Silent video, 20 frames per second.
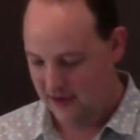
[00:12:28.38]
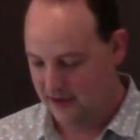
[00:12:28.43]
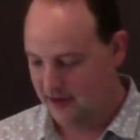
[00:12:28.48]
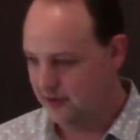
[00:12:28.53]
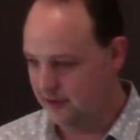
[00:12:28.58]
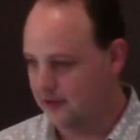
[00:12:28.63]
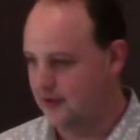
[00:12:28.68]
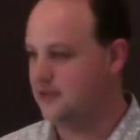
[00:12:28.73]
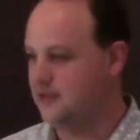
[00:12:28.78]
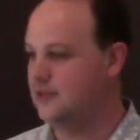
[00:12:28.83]

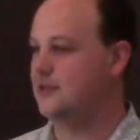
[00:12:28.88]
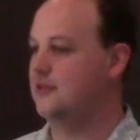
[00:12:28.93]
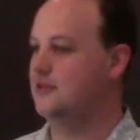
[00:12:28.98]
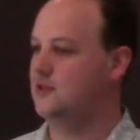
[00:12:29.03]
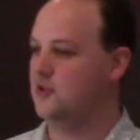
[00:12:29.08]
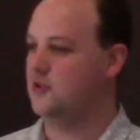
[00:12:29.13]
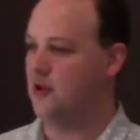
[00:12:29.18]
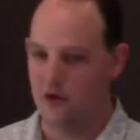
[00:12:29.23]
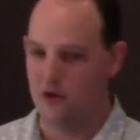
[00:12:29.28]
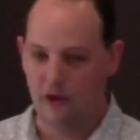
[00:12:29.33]
This is
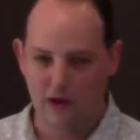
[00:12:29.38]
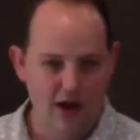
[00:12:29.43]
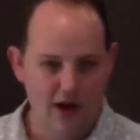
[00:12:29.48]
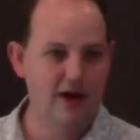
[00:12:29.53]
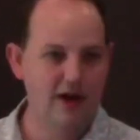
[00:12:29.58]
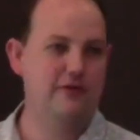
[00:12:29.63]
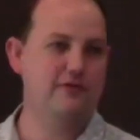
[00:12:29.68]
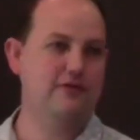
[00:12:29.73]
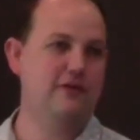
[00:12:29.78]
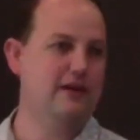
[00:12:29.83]
so
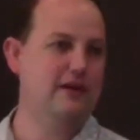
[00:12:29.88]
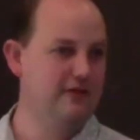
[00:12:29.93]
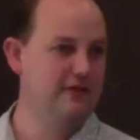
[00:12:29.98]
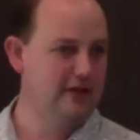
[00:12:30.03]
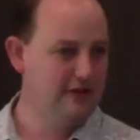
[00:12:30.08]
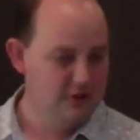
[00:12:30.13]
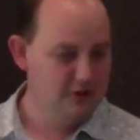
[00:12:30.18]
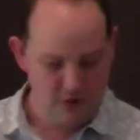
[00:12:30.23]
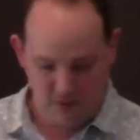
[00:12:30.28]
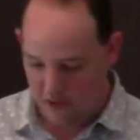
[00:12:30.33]

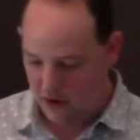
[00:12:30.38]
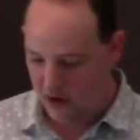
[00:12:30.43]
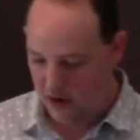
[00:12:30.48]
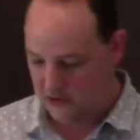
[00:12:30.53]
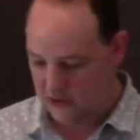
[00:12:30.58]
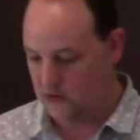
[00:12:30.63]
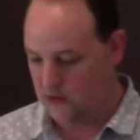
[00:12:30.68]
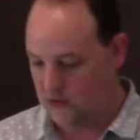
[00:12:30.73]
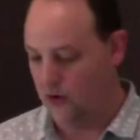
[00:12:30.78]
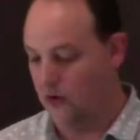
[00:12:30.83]
life-giving to my
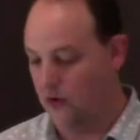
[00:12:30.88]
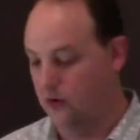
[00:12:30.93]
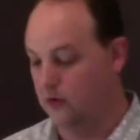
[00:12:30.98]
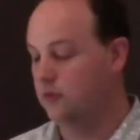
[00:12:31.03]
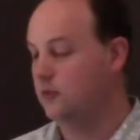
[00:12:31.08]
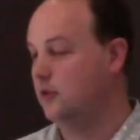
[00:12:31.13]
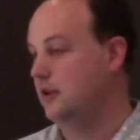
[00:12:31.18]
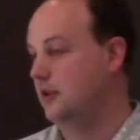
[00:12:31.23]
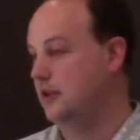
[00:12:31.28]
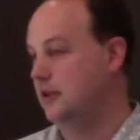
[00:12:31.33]

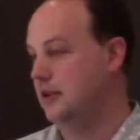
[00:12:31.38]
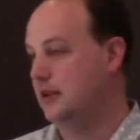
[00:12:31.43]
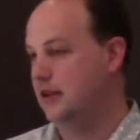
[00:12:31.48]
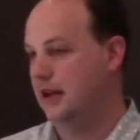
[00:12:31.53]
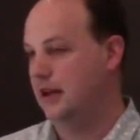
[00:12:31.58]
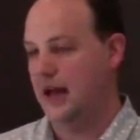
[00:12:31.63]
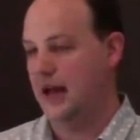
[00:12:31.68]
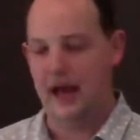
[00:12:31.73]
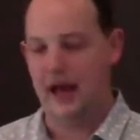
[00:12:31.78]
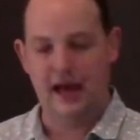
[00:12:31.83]
soul,
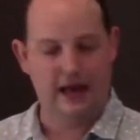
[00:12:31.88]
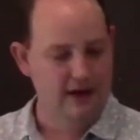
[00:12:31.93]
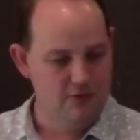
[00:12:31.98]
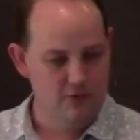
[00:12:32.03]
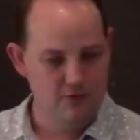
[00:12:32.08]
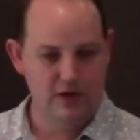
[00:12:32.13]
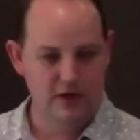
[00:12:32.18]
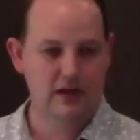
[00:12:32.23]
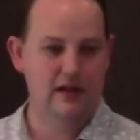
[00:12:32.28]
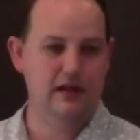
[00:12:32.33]
and it
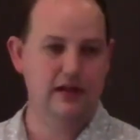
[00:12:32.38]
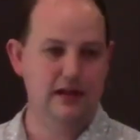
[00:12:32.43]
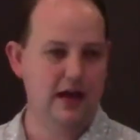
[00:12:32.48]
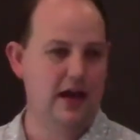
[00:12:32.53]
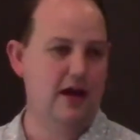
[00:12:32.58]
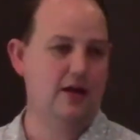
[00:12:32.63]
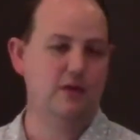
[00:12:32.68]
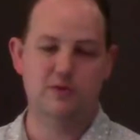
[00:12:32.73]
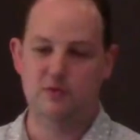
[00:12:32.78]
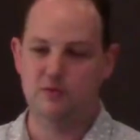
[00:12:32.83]
really
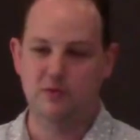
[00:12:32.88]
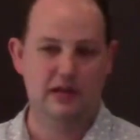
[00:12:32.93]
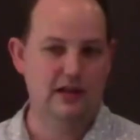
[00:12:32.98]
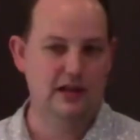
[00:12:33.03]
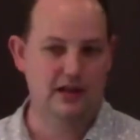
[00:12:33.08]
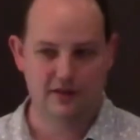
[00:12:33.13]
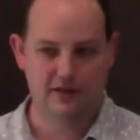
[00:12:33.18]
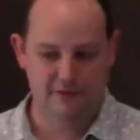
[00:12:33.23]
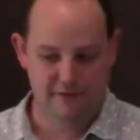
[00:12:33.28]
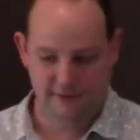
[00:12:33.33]
helps me
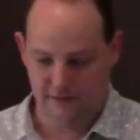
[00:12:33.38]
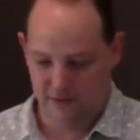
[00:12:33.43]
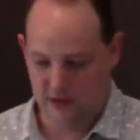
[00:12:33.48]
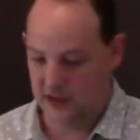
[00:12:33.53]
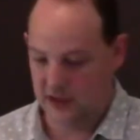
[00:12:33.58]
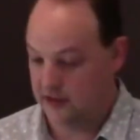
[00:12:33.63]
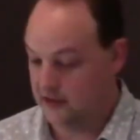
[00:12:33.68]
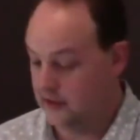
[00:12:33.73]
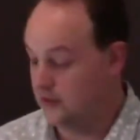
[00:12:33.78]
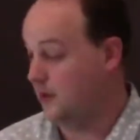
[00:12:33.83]
live for
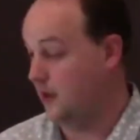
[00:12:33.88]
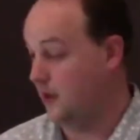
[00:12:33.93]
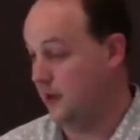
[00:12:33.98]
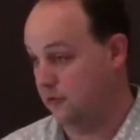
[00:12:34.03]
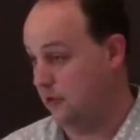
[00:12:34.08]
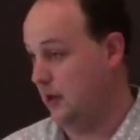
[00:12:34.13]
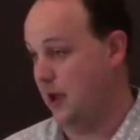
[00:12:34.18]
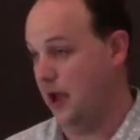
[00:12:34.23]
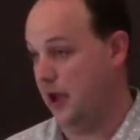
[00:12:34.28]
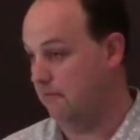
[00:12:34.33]
Jesus
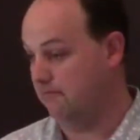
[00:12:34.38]
every day.